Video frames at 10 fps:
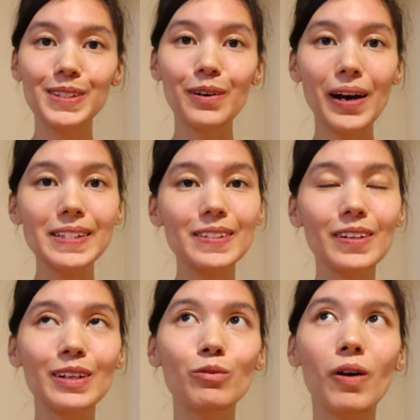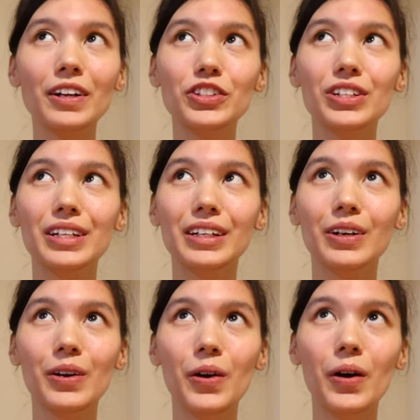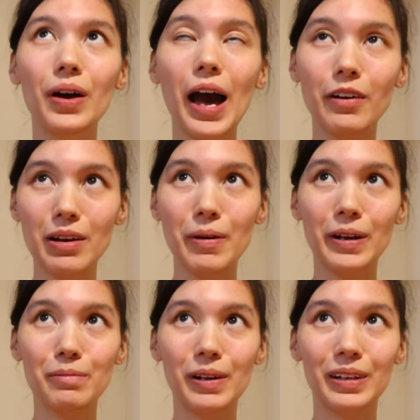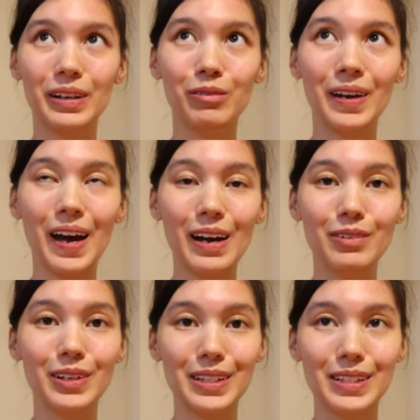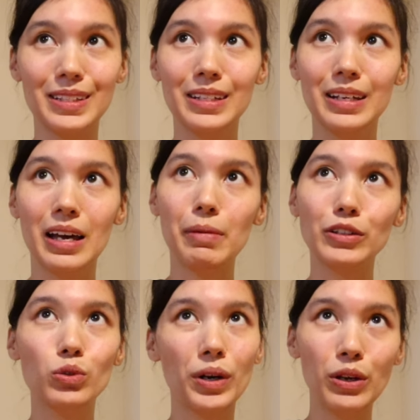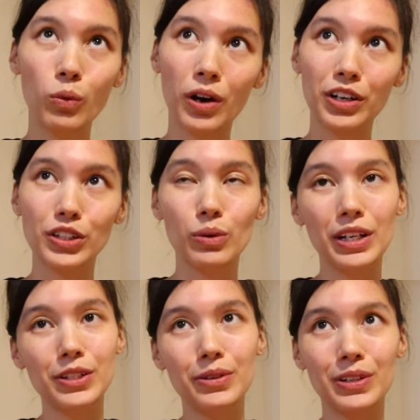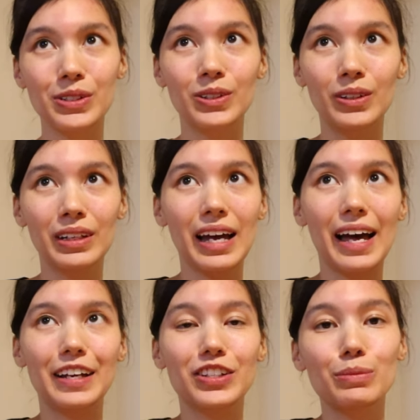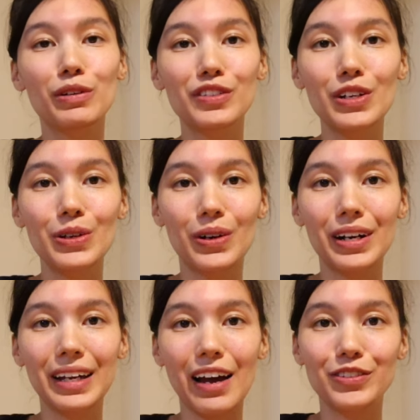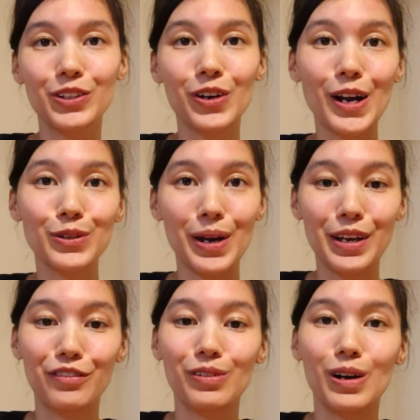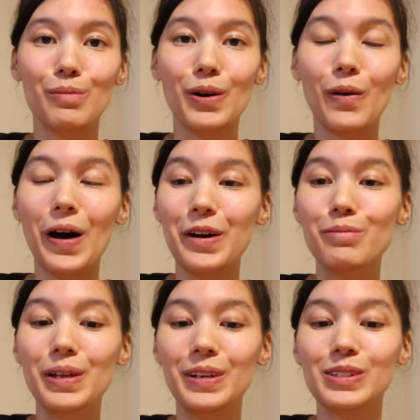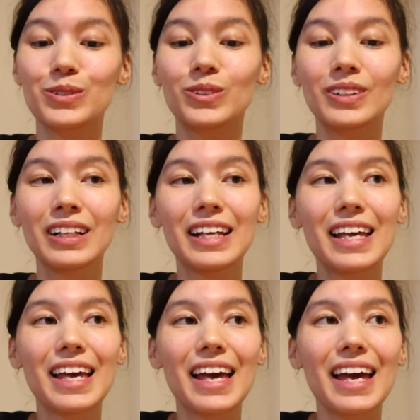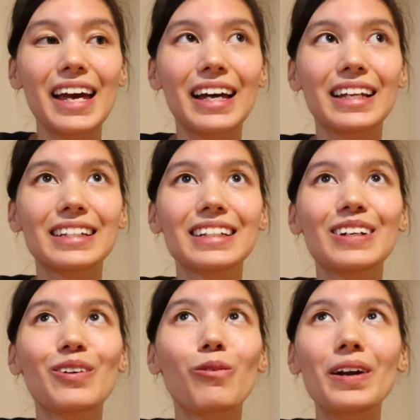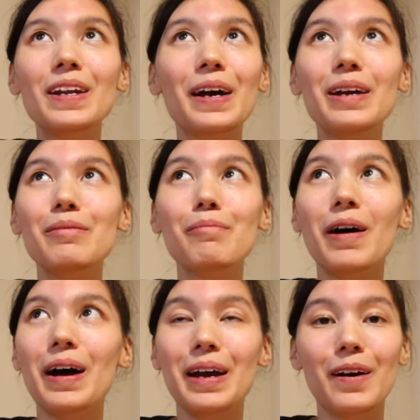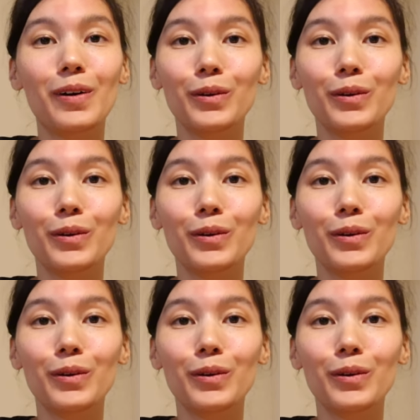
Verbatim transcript: So I started watching How I Met Your Mother when I was about 21 or 22 years old. I just moved to New York after graduating from Ohio Media School and one night my